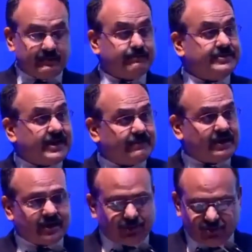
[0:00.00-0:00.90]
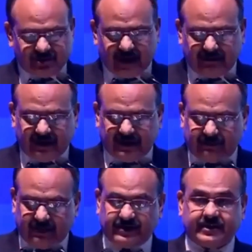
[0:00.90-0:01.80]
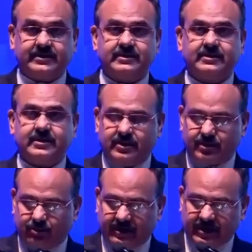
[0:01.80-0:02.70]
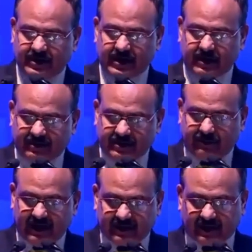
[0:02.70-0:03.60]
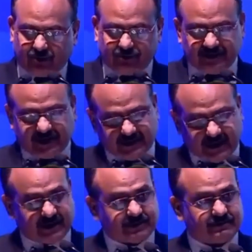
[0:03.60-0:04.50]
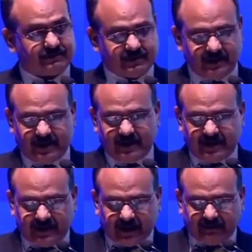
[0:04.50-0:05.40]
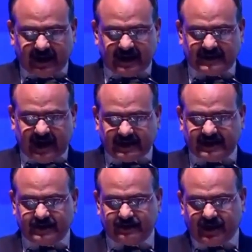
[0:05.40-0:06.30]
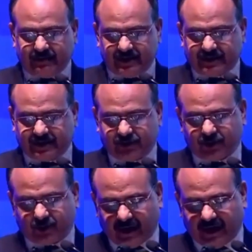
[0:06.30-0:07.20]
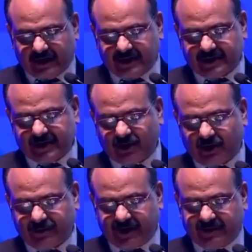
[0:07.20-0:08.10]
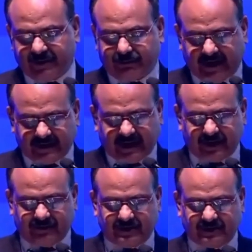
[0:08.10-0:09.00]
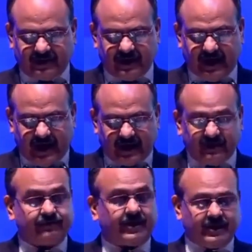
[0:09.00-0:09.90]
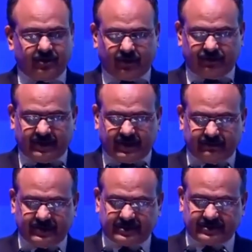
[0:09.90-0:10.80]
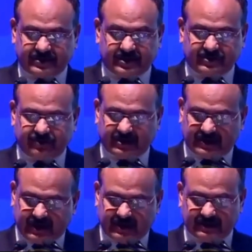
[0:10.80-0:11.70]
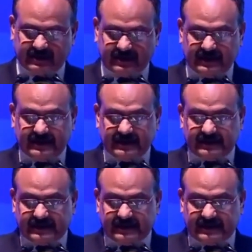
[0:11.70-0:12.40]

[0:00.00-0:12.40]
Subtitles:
PMLA rules have been amended to link every bank account with Aadhaar. Income Tax Act has been amended to require linking of every PAN card with and filing of income tax returns with Aadhaar.